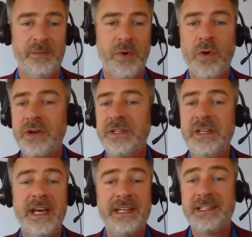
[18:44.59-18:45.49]
But whereas in the
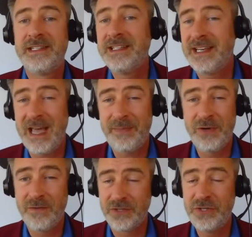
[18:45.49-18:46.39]
United States it
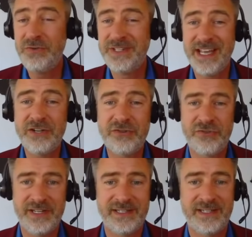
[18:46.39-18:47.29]
happened over 2
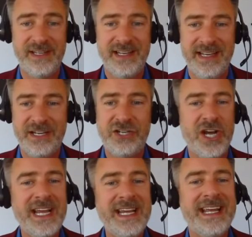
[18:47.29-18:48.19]
centuries, in
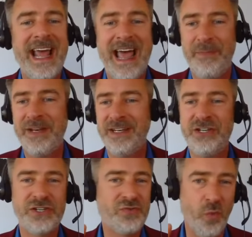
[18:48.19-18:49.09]
China it happened
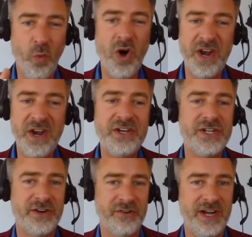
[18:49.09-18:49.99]
in just 1
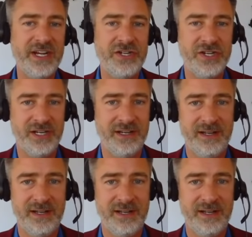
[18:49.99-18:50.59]
generation.